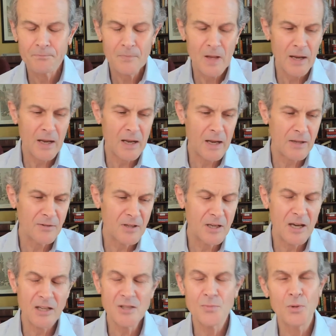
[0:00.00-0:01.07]
And the
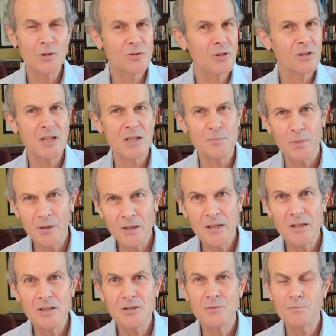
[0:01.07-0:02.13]
experts all say,
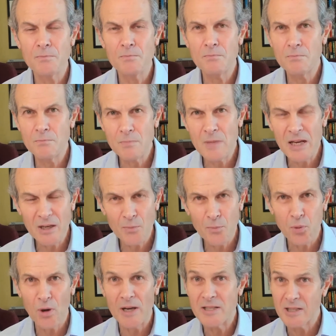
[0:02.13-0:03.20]
please make
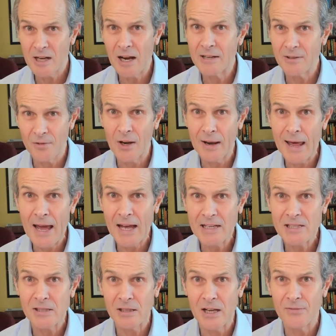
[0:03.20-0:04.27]
price kind of the
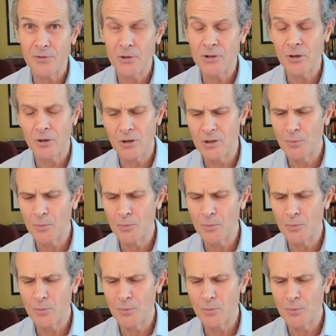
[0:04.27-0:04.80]
last lever you're going to